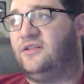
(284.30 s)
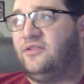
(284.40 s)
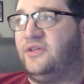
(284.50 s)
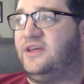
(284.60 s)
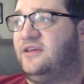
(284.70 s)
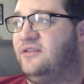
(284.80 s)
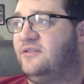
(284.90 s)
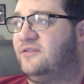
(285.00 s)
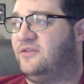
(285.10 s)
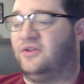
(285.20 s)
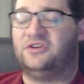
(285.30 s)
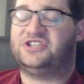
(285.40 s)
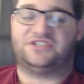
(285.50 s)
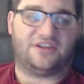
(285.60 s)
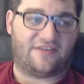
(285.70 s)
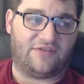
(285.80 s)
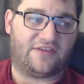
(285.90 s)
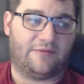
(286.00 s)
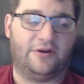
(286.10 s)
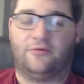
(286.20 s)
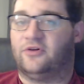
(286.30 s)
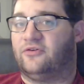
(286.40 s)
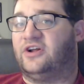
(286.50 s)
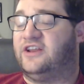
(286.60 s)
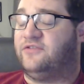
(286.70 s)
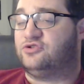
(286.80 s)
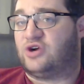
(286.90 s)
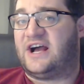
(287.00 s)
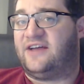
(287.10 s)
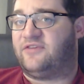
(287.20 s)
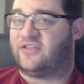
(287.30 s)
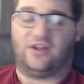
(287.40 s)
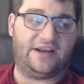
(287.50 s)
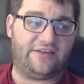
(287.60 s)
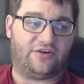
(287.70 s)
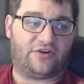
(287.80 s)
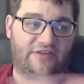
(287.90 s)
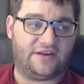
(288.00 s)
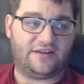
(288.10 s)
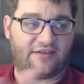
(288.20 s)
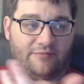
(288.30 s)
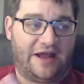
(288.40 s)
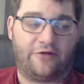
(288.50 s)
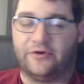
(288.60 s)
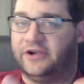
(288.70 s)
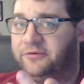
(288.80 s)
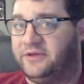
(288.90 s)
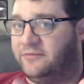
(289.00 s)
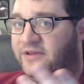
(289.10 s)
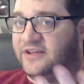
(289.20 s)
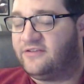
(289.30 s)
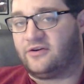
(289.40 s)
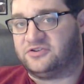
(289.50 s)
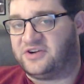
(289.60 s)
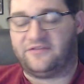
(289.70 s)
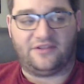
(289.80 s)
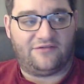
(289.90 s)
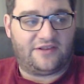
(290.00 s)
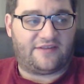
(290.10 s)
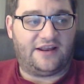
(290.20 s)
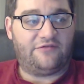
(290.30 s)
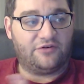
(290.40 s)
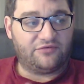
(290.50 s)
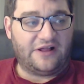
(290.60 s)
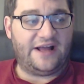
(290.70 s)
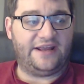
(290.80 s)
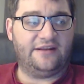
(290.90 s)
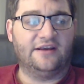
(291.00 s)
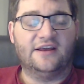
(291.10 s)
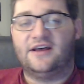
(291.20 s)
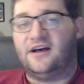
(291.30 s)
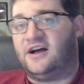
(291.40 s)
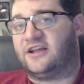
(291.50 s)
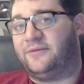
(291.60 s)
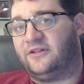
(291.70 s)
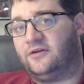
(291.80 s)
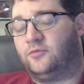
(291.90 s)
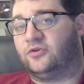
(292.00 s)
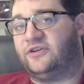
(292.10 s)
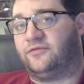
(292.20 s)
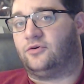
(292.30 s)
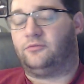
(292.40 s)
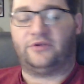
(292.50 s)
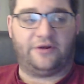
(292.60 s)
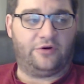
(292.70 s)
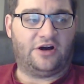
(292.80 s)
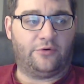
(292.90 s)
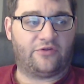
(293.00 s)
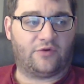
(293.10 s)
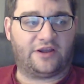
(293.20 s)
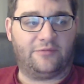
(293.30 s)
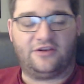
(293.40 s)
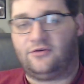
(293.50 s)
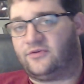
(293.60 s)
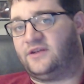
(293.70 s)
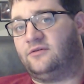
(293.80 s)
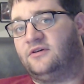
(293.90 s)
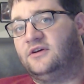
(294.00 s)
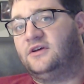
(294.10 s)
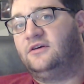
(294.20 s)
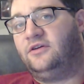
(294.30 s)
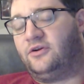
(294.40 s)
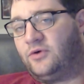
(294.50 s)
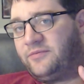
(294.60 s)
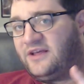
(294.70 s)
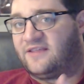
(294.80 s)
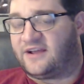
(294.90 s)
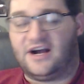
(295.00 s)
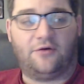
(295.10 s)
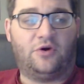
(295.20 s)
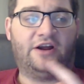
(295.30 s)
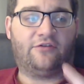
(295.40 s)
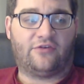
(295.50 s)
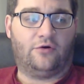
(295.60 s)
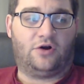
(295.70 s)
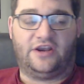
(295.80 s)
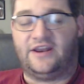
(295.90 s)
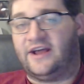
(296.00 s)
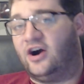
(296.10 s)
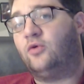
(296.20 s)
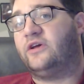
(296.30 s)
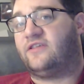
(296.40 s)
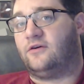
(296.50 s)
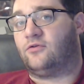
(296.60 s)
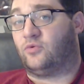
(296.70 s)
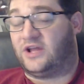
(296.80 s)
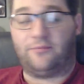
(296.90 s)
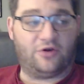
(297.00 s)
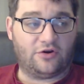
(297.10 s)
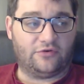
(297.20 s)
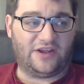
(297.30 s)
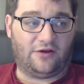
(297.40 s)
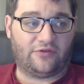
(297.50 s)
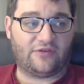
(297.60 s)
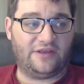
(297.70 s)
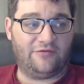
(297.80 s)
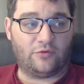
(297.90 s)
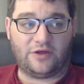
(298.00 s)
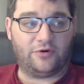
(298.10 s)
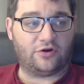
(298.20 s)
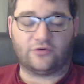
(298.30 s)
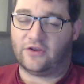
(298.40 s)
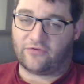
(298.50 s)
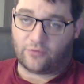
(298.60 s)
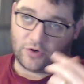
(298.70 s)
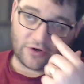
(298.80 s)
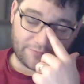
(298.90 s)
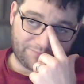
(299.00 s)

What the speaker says: the logistics of this depend on whether or not. If you drive, it's a lot easier because then it doesn't matter where your Airbnb is. You can drive to the event site. If you're flying, it can be a little more difficult. But I would always recommend using websites like Hotwire and so on. And I always use, when I book hotels, even when I book hotels for work,